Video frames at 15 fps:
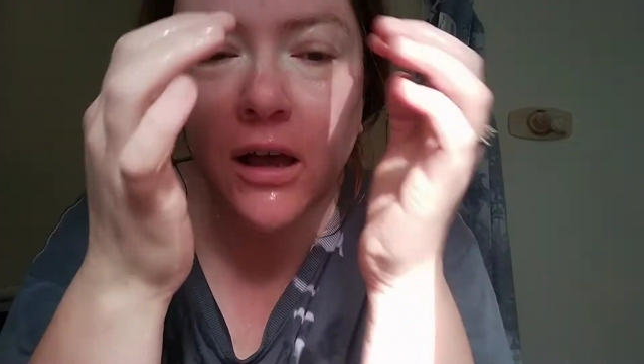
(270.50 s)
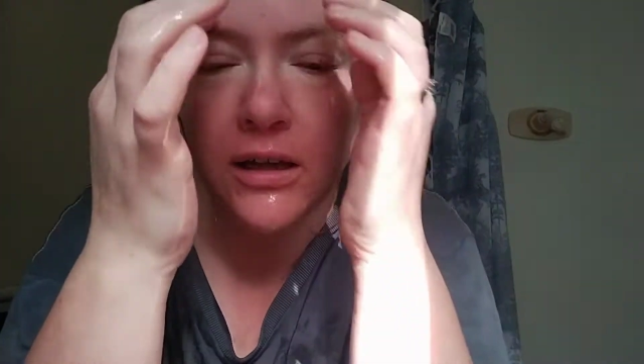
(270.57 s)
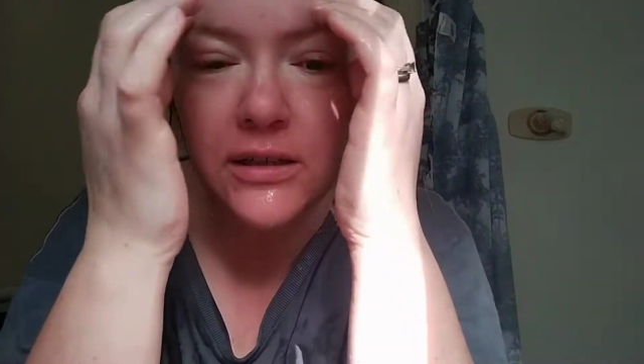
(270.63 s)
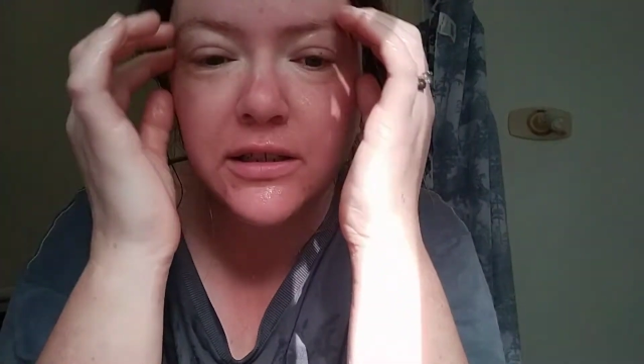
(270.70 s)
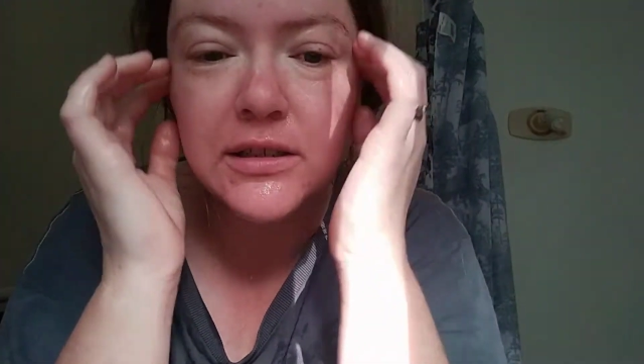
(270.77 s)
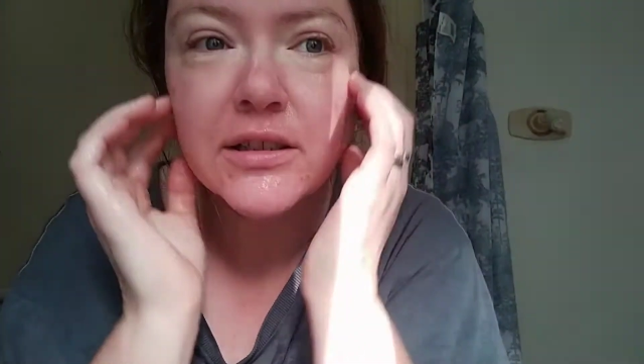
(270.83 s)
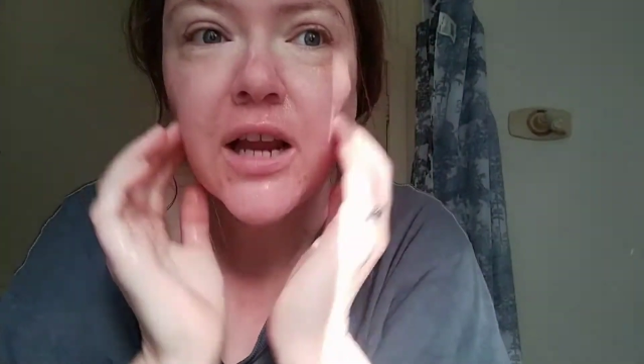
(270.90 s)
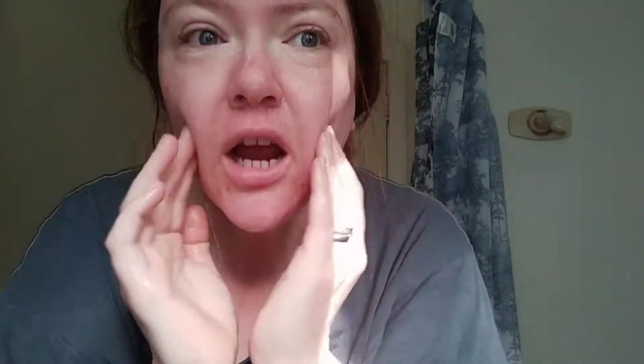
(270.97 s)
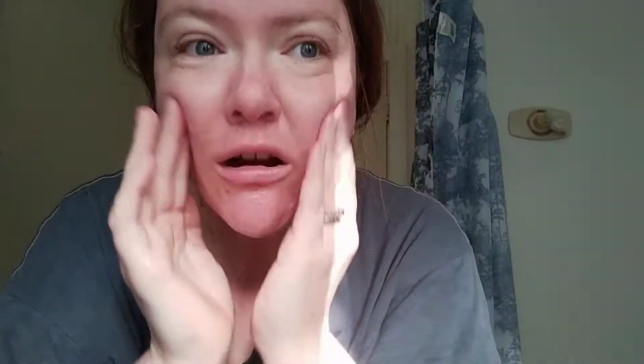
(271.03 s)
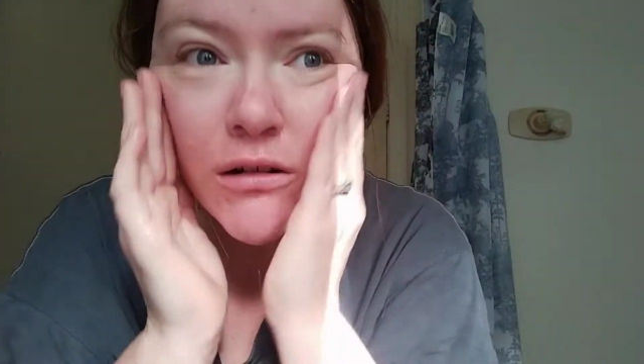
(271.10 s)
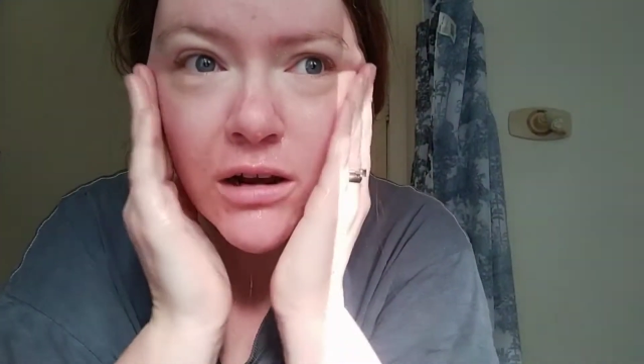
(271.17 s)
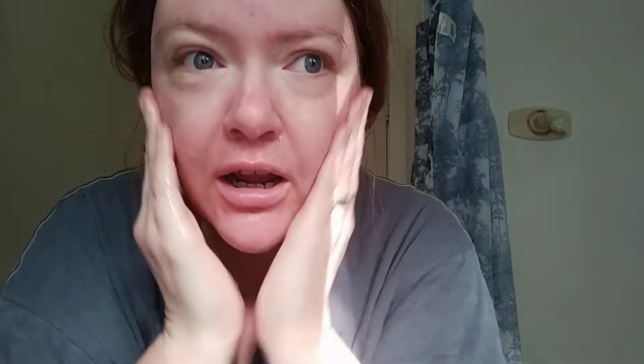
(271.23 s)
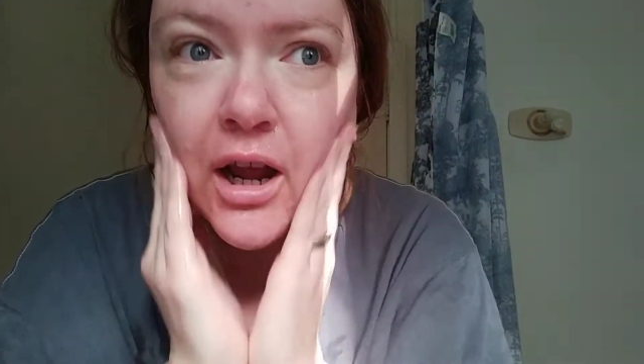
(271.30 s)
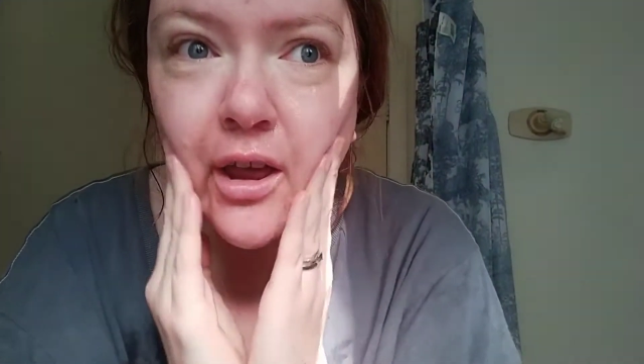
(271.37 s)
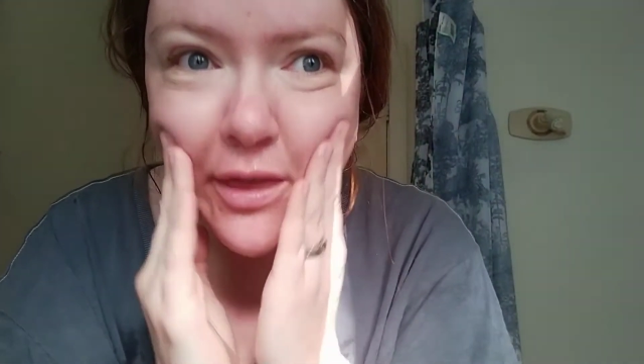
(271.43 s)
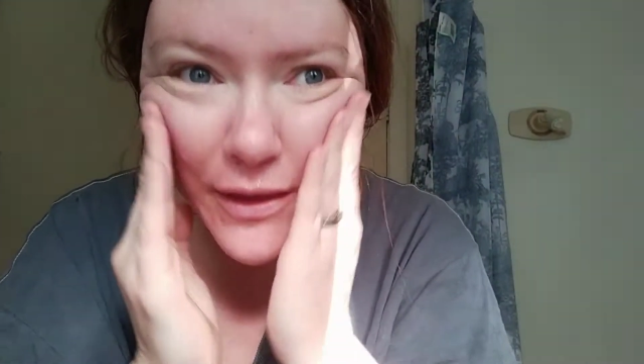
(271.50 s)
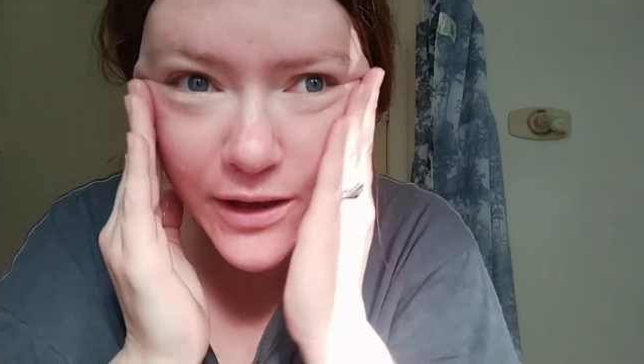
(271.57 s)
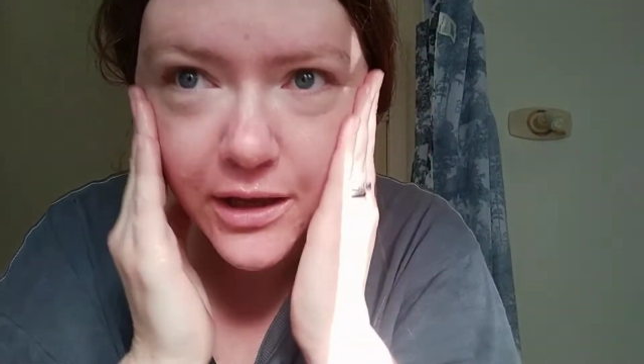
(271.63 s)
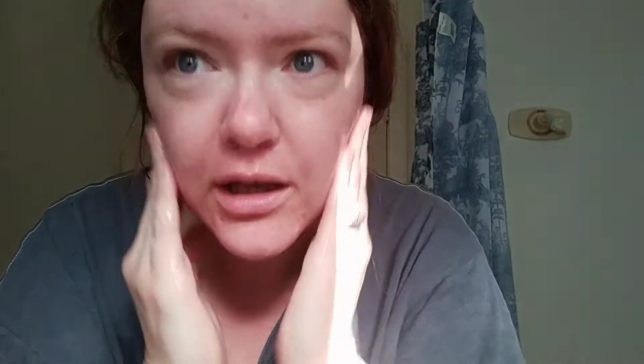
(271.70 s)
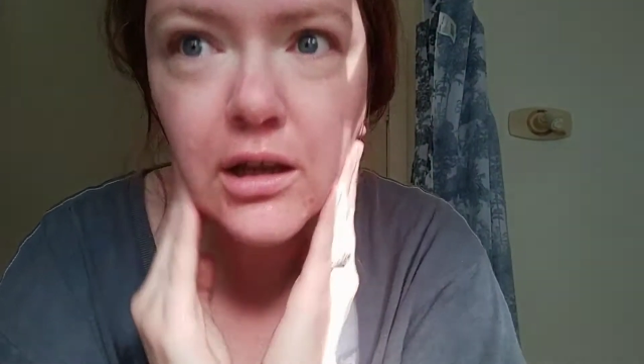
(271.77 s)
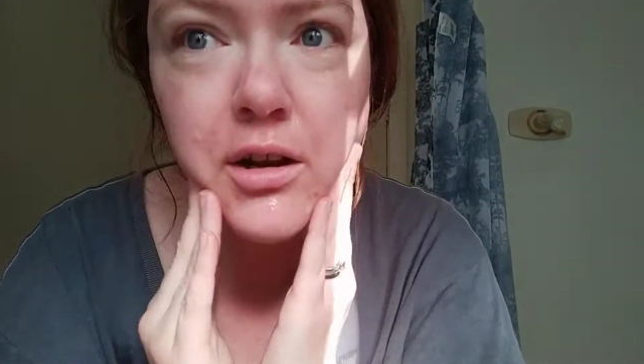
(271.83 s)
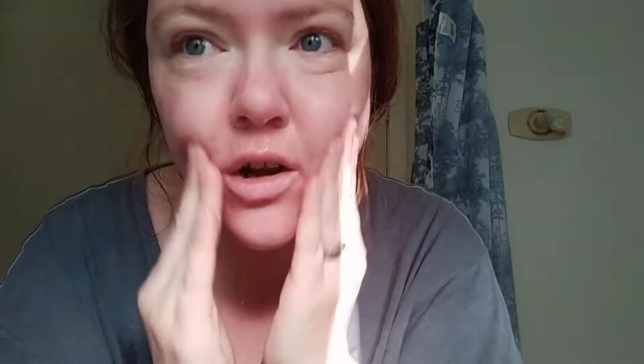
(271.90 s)
she's currently, I
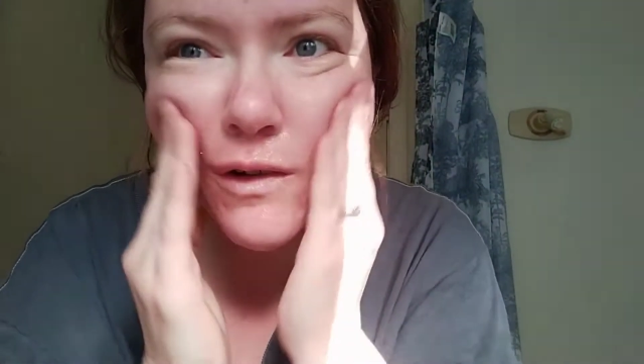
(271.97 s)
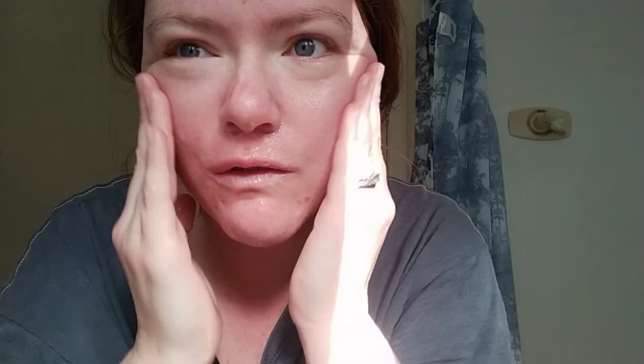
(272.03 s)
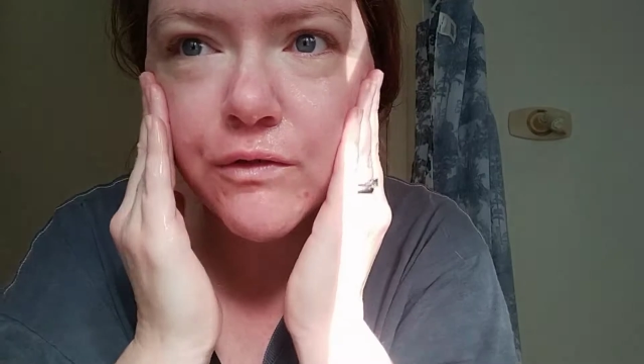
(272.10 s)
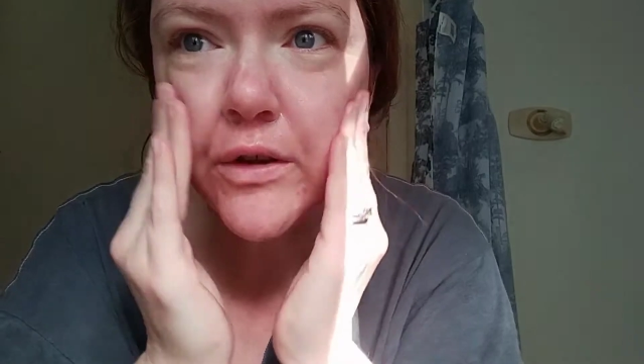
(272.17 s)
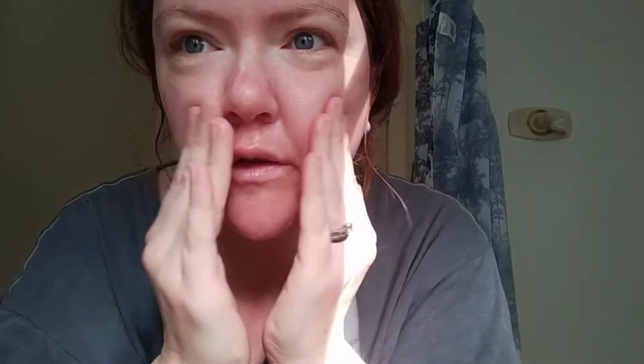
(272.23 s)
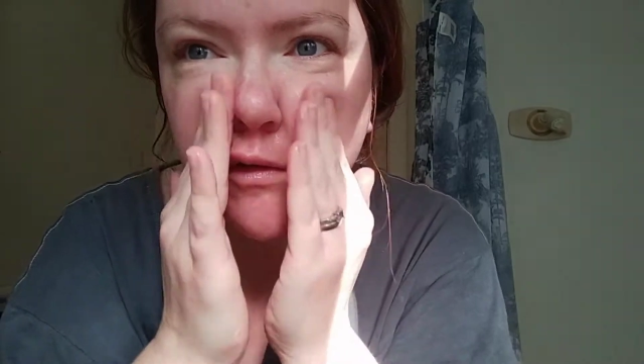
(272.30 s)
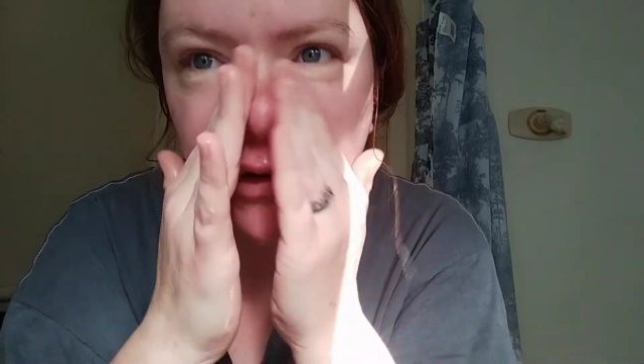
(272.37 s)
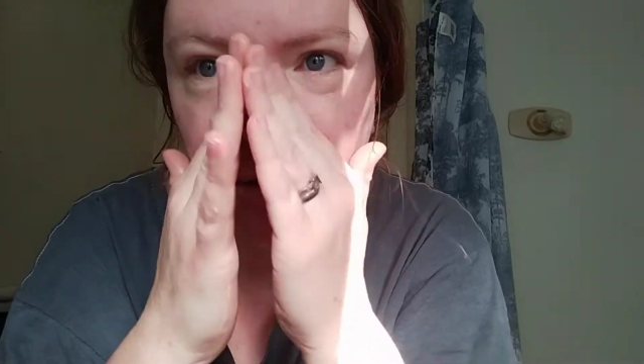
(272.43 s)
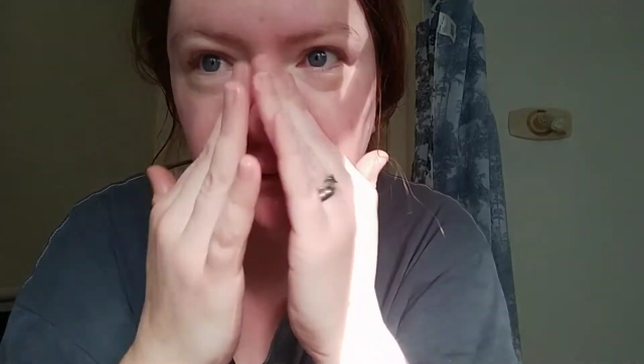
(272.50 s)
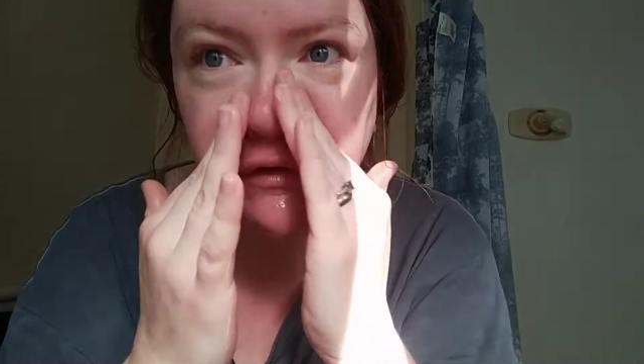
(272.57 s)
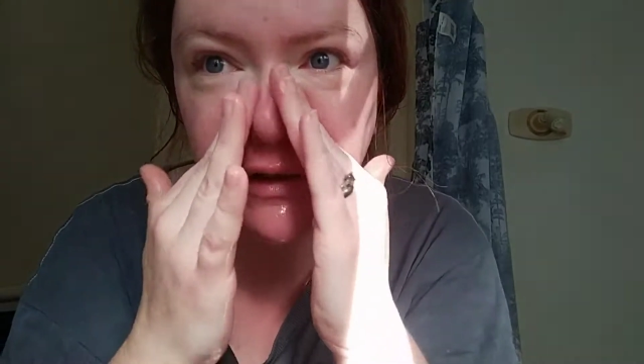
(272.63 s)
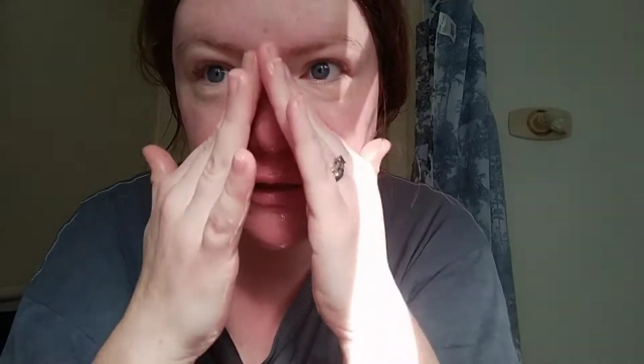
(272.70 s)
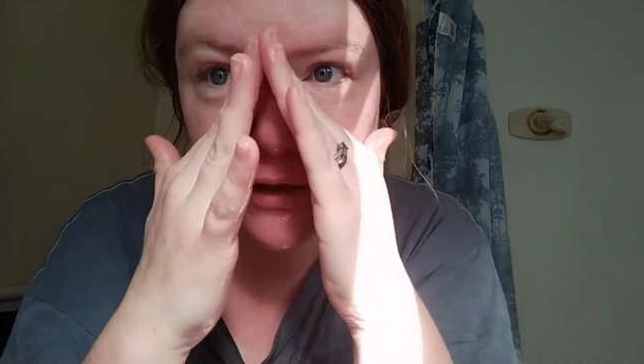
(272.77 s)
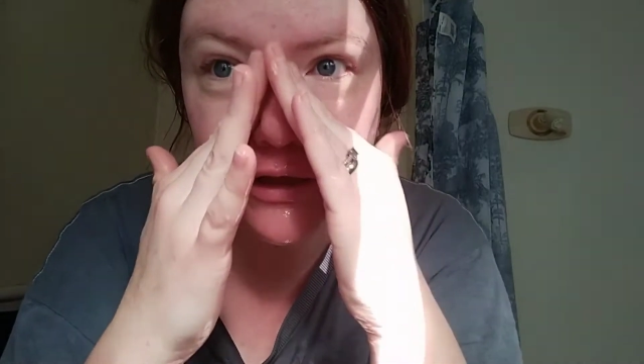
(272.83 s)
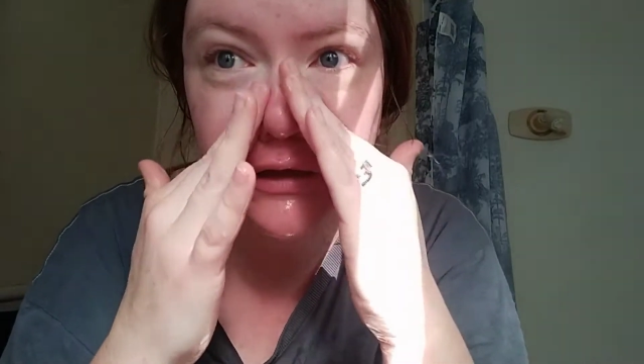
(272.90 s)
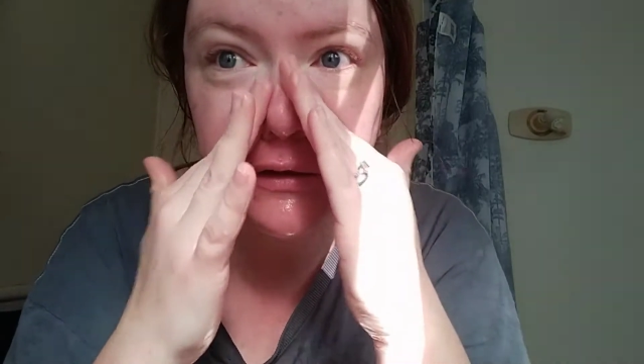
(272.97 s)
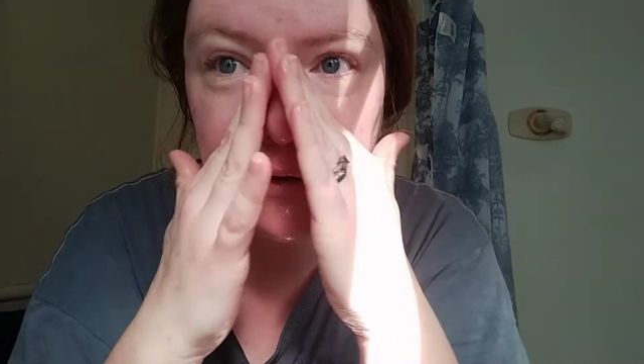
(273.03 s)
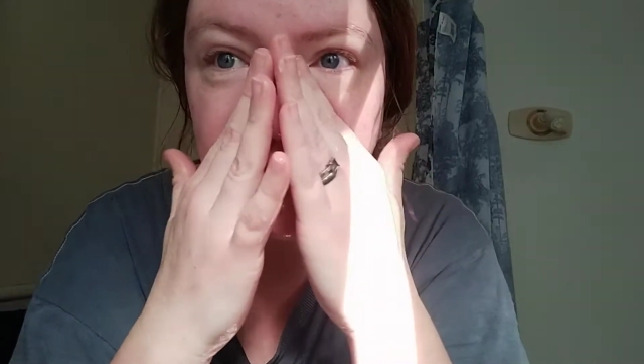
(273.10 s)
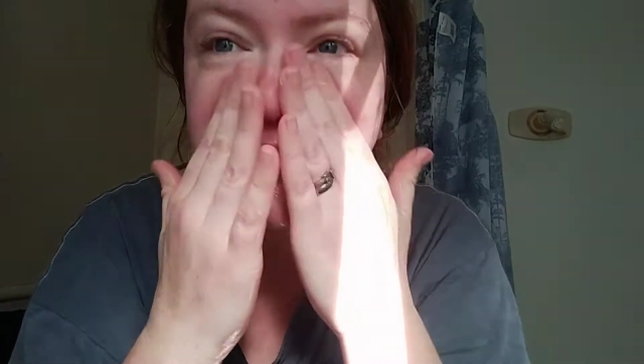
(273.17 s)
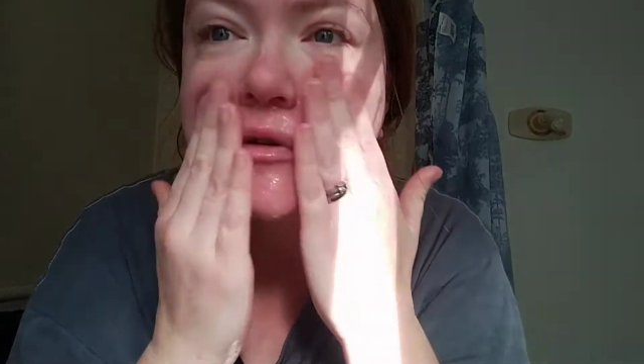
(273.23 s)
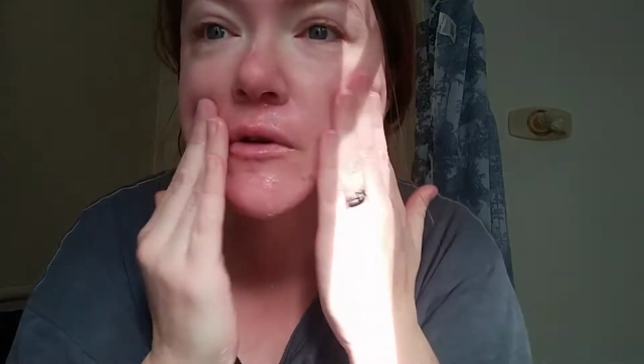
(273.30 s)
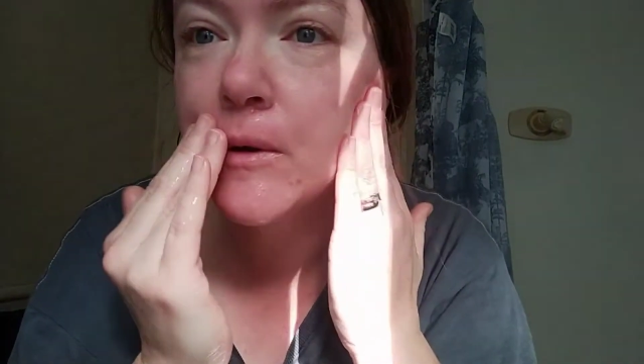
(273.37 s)
think, in her 55th year,
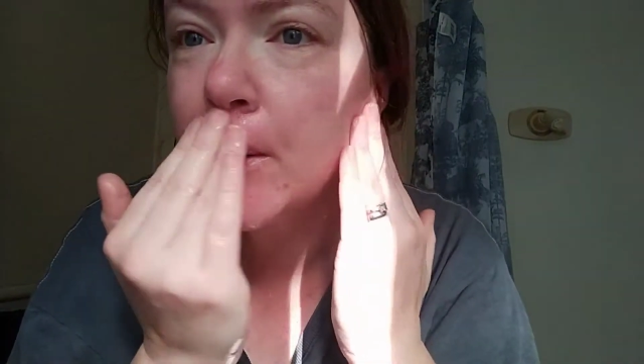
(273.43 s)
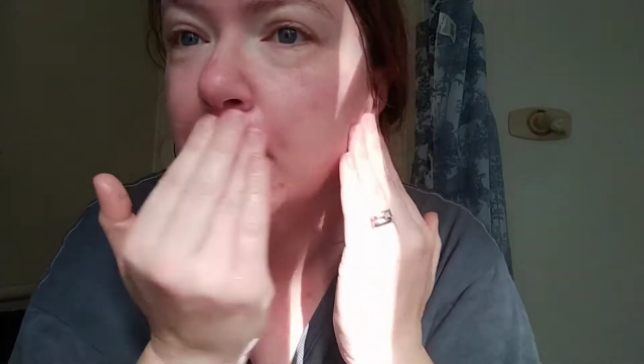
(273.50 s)
so